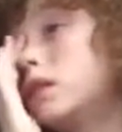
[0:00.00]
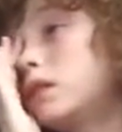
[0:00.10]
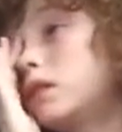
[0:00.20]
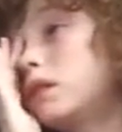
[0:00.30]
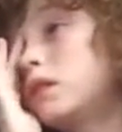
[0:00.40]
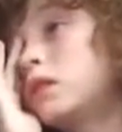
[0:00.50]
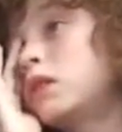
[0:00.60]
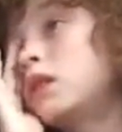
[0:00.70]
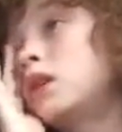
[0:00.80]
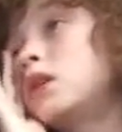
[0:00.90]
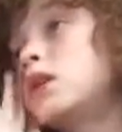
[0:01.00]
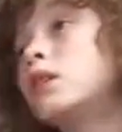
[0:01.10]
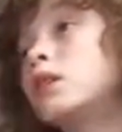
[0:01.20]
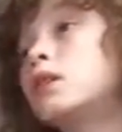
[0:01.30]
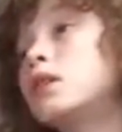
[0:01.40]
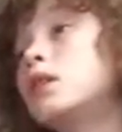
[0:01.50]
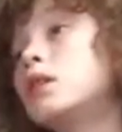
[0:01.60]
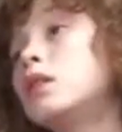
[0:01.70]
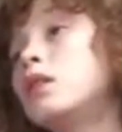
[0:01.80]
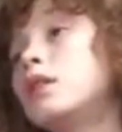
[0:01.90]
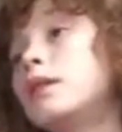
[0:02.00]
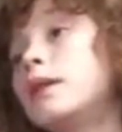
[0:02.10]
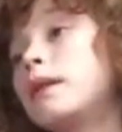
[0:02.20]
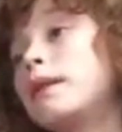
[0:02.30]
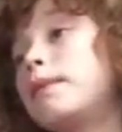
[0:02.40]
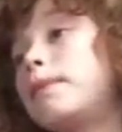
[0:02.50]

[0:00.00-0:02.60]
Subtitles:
Nobody speaks.